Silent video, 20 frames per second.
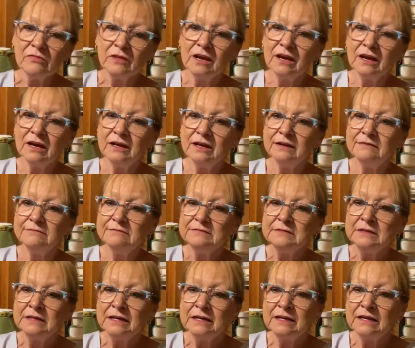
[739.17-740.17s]
I
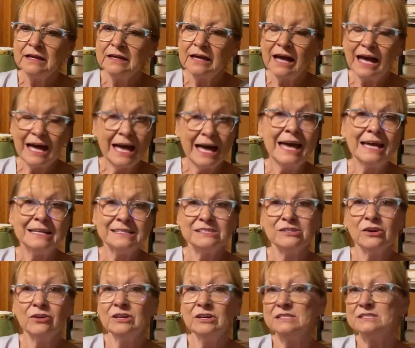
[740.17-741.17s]
had
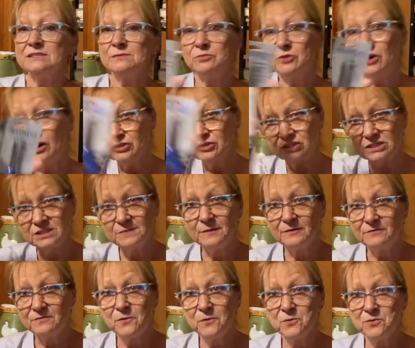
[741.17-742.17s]
started some projects
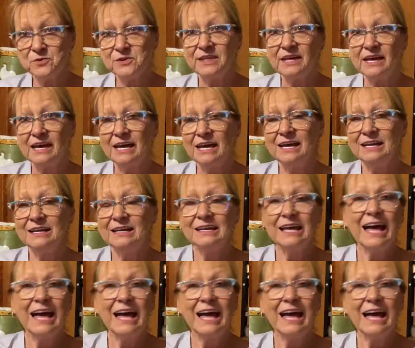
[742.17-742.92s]
before that.